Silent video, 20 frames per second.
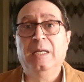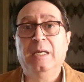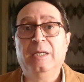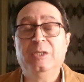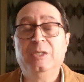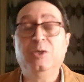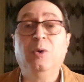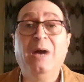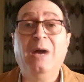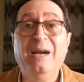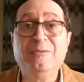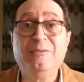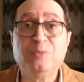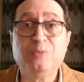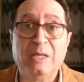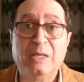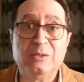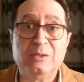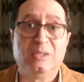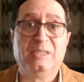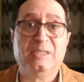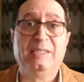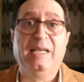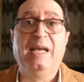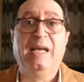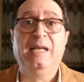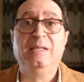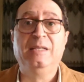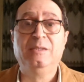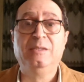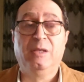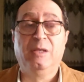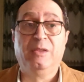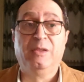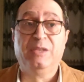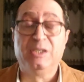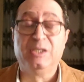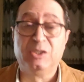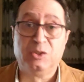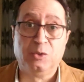You have to understand
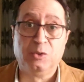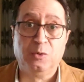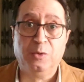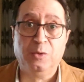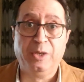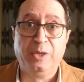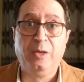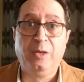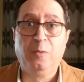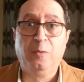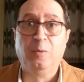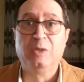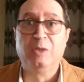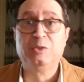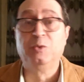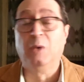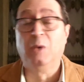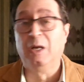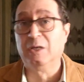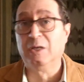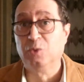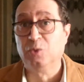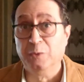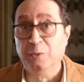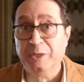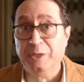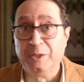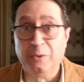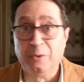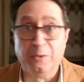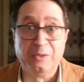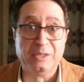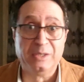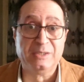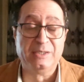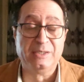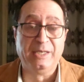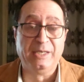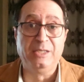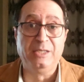the story, what you are doing on the
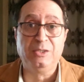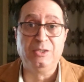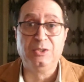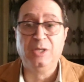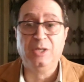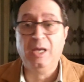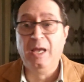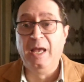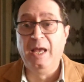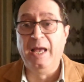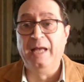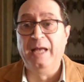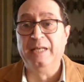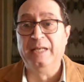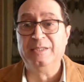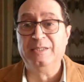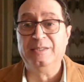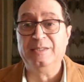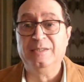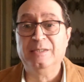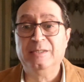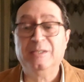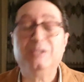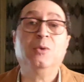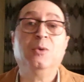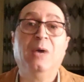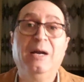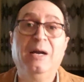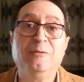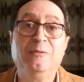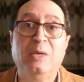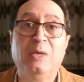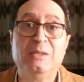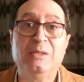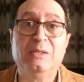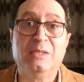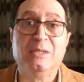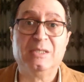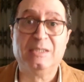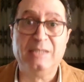stage, and you have to
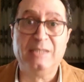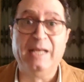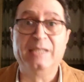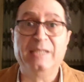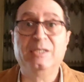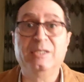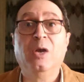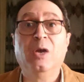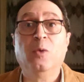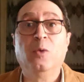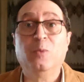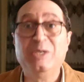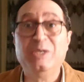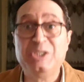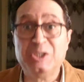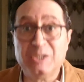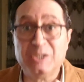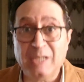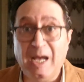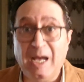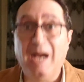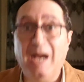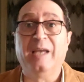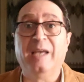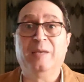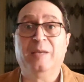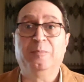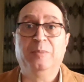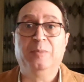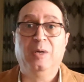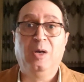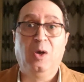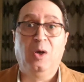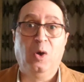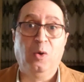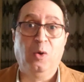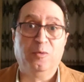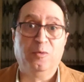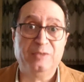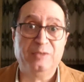understand which type
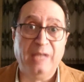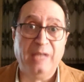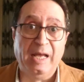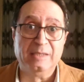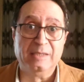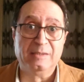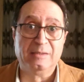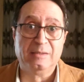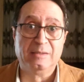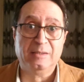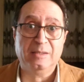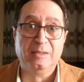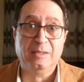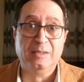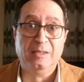of dance